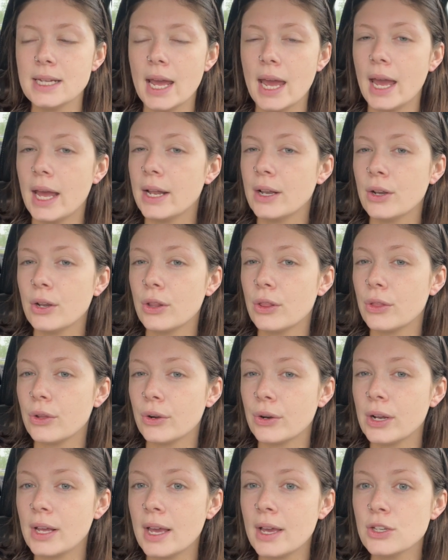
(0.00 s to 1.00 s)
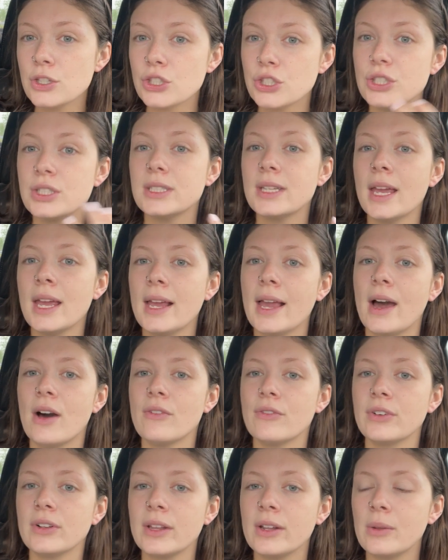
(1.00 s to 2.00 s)
10.30ish just to hang
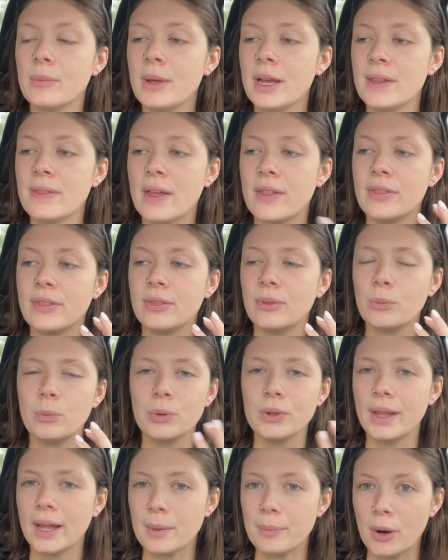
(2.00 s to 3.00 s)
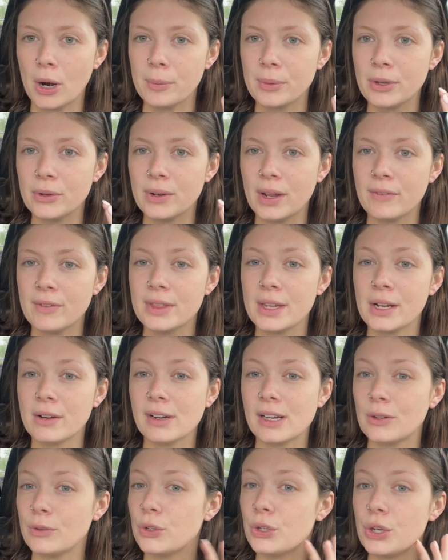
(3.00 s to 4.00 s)
out for a little bit and then we'll like barbecue and everything
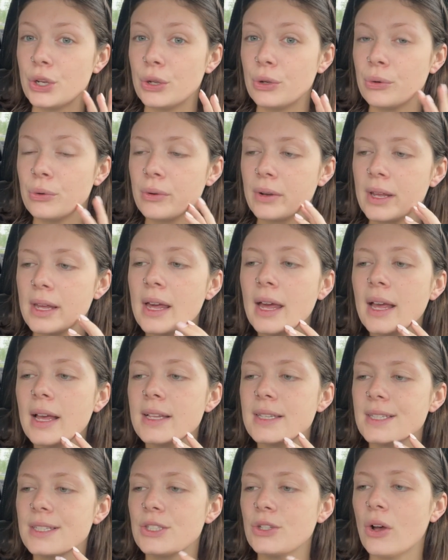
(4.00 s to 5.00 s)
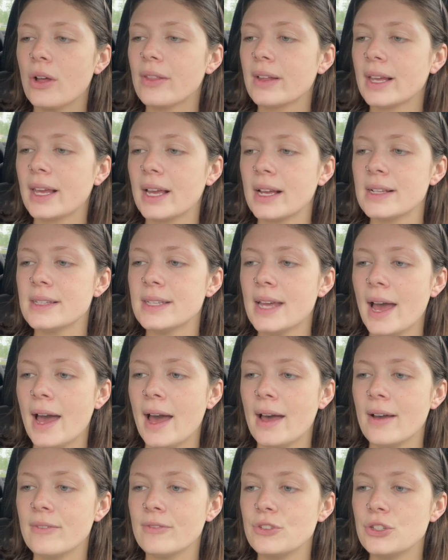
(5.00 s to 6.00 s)
around noon since all the kids
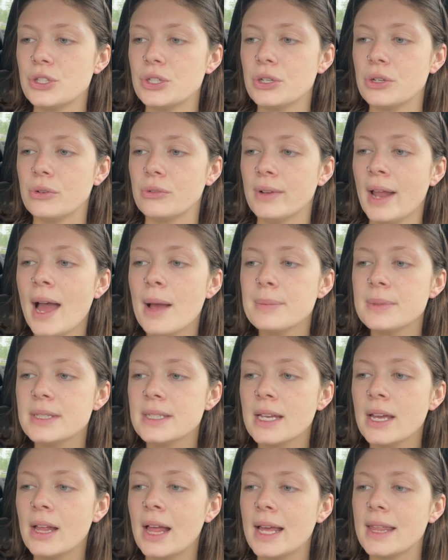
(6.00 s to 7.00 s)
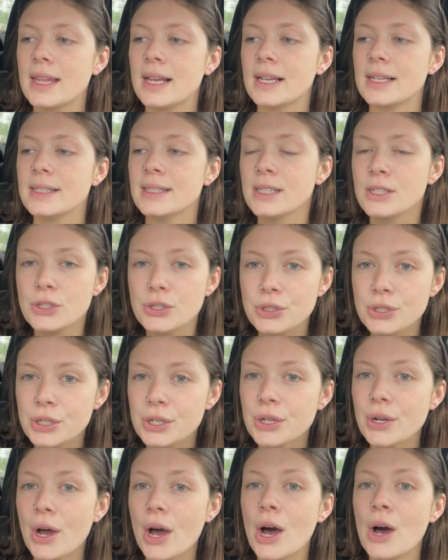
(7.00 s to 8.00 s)
have to nap still. I think his sister's
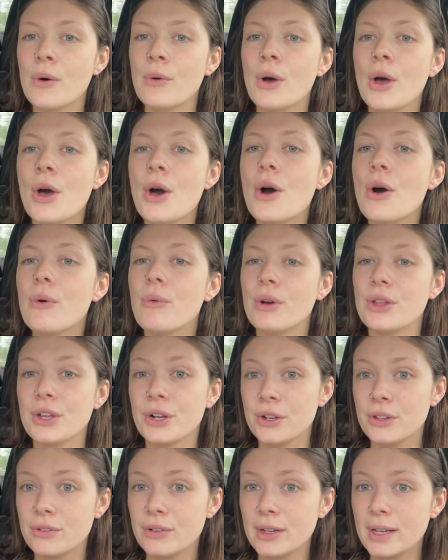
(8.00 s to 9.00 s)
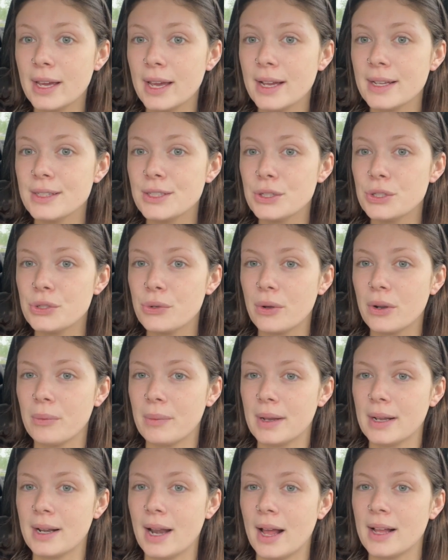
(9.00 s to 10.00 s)
gonna go with her three kids so it'll
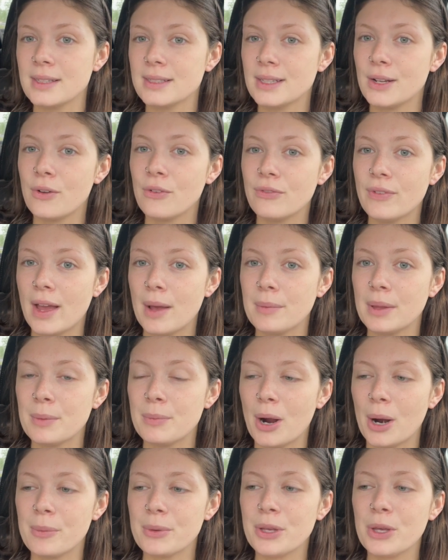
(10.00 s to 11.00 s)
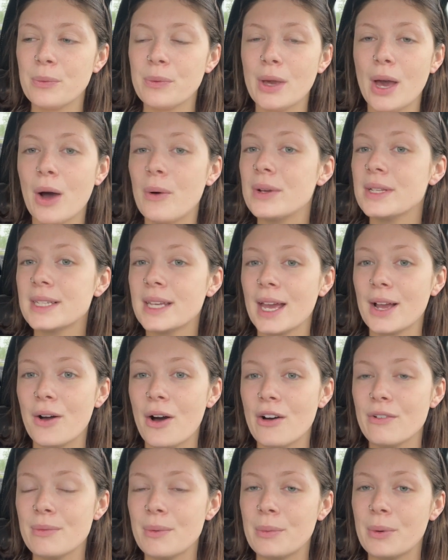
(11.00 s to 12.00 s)
be a nice little family barbecue. We always kick
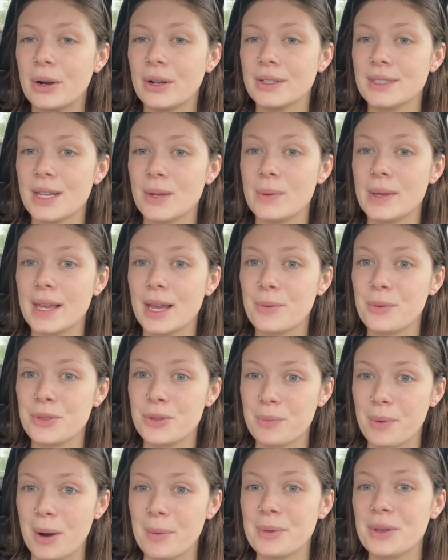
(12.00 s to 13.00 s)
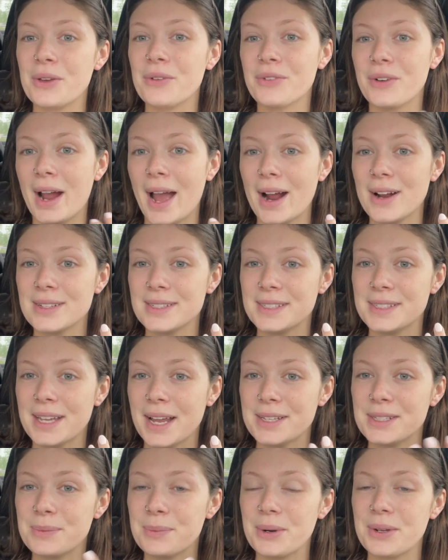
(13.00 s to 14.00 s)
off Memorial Day weekend with a barbecue for Harris's
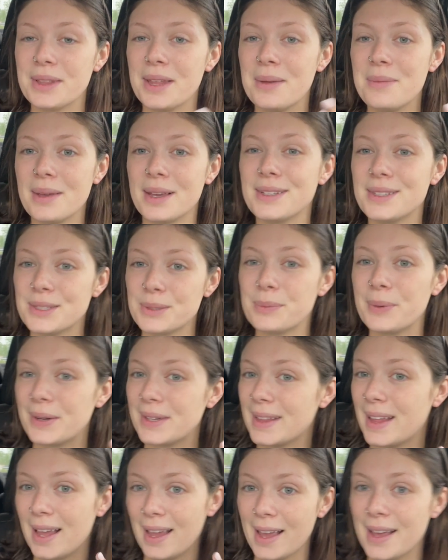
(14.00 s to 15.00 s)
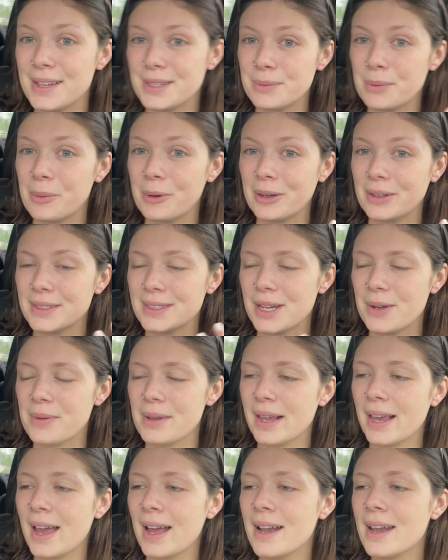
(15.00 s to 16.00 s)
dad's birthday because his birthday is Memorial Day
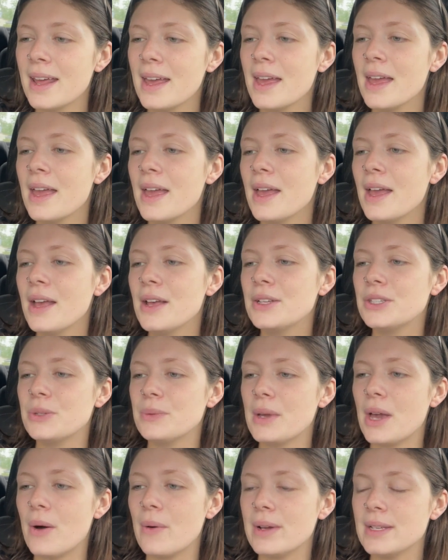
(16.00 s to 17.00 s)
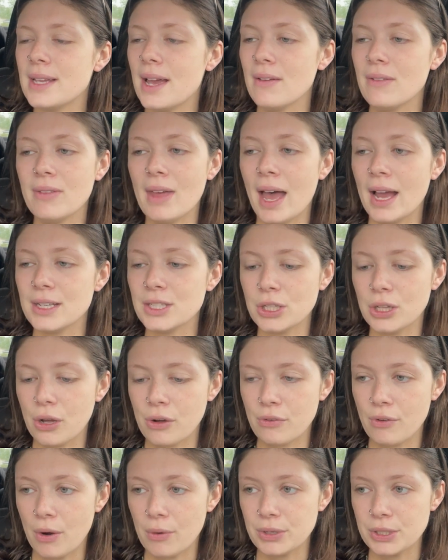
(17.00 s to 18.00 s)
weekend. So we always have that to
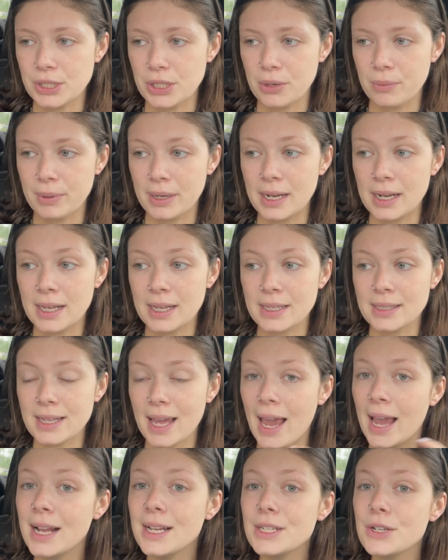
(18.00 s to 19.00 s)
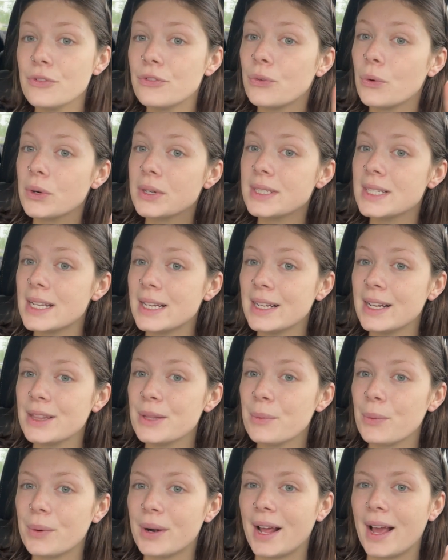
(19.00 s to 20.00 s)
look forward to but it is 8.14 in
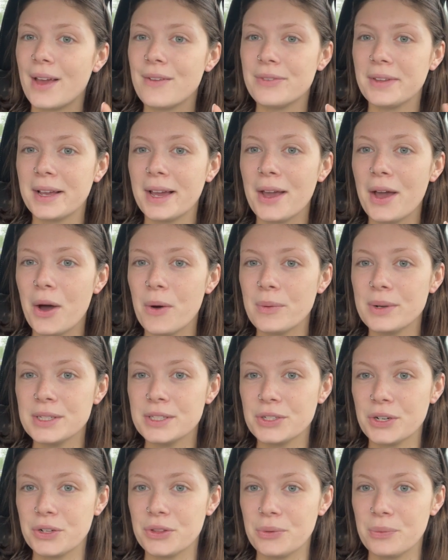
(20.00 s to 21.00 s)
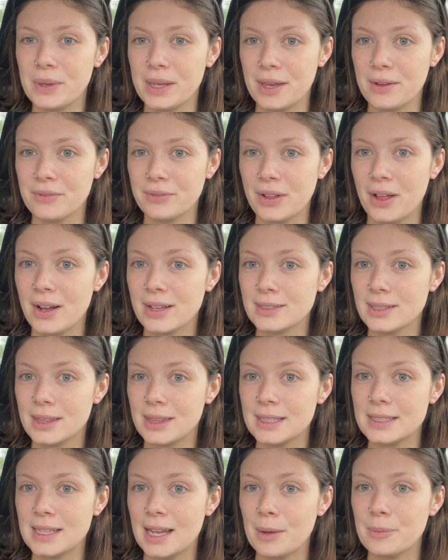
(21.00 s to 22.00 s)
the morning. I feel like I always start the weekend vlogs at
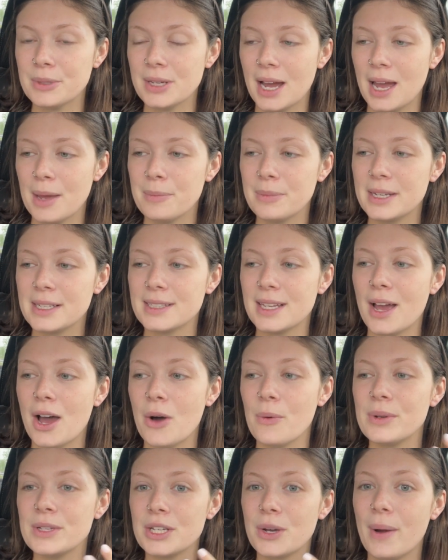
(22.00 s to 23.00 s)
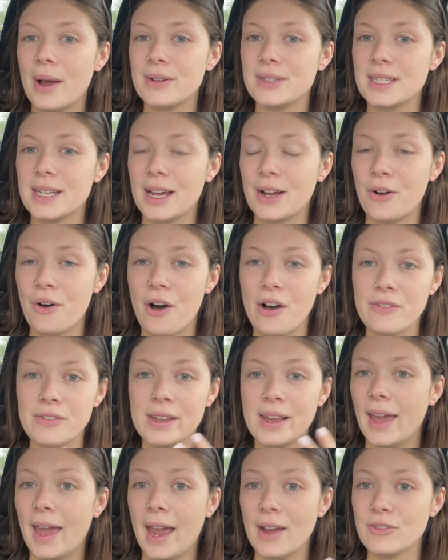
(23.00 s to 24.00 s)
the same time because I always go out to get
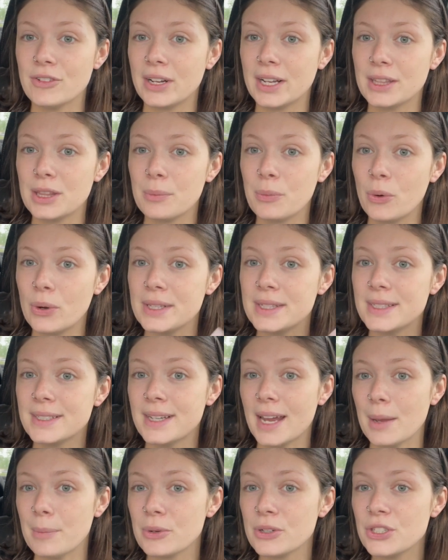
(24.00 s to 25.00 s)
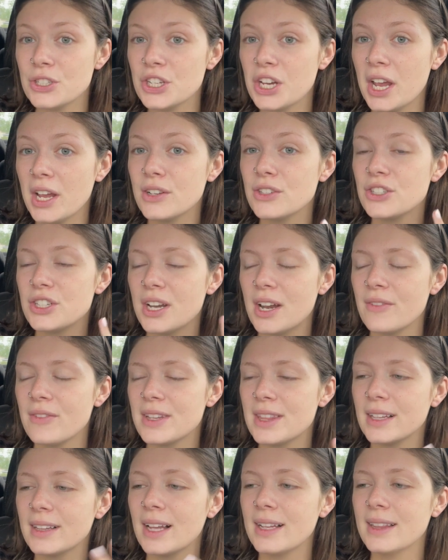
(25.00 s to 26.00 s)
coffee after I get the boys diapers changed and
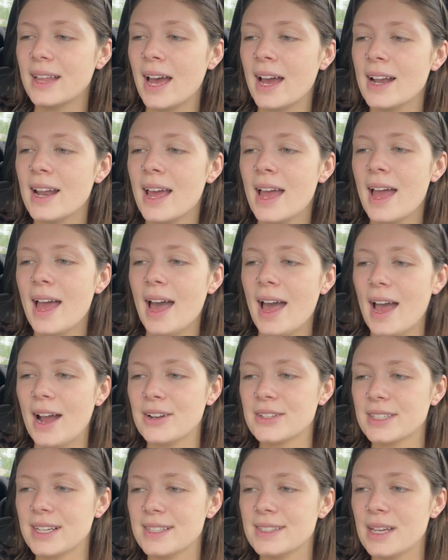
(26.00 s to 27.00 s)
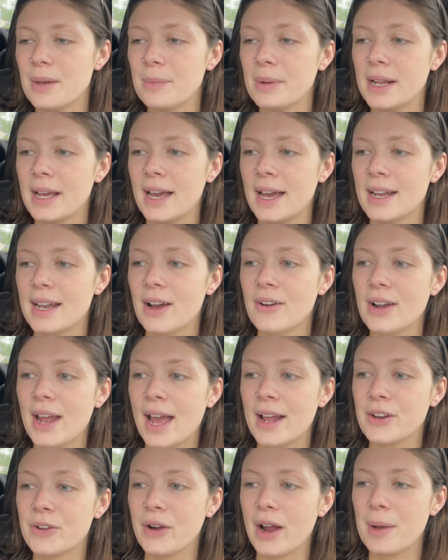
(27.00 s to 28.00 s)
everything like that. Harris gets up and I head out
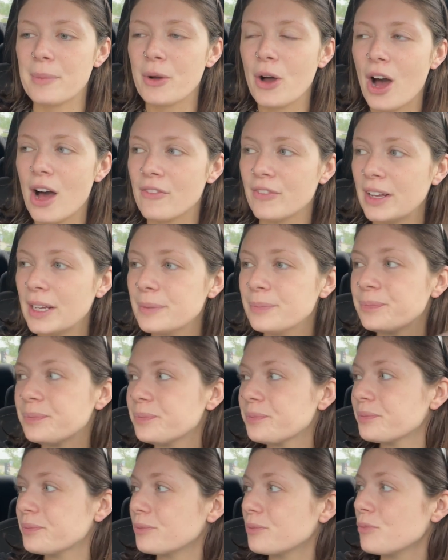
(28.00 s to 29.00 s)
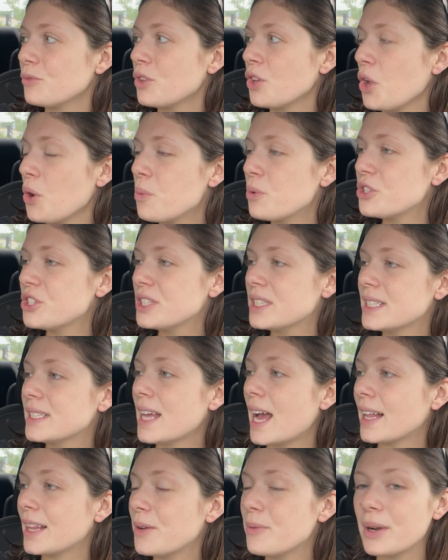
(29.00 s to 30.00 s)
and grab coffee which is
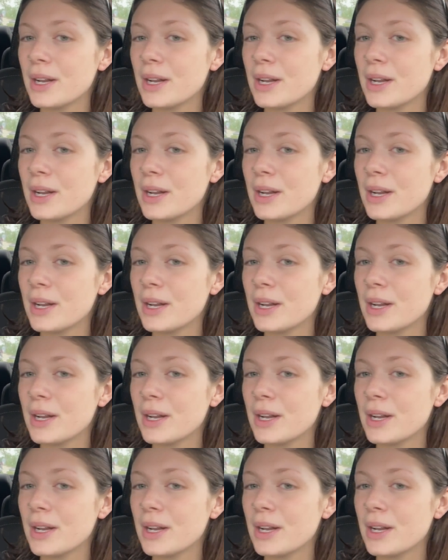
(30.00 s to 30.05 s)
exactly what